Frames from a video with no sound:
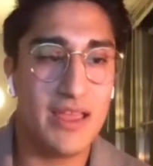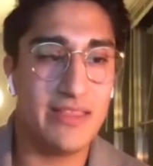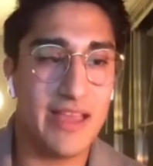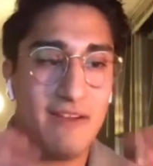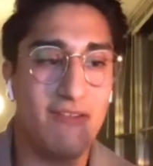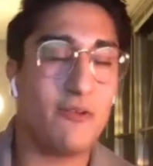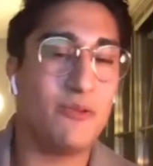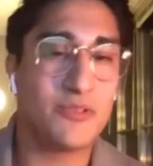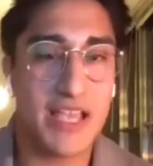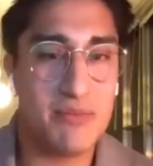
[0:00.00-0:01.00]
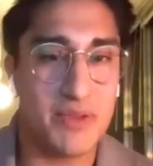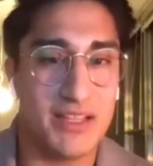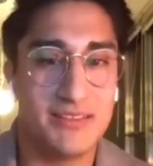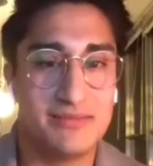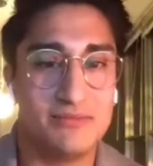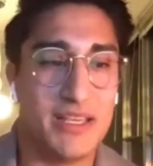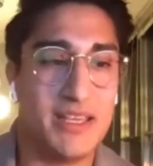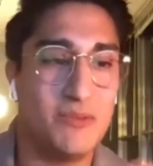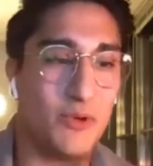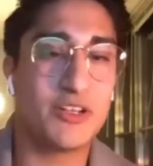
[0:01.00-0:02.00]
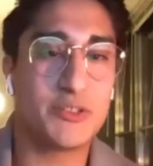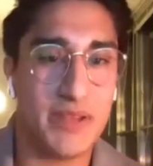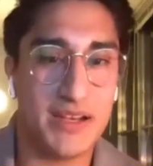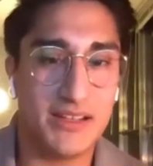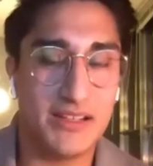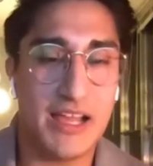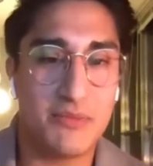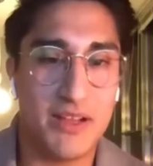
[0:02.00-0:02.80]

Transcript: and then everyone was happy. We weren't spending a lot of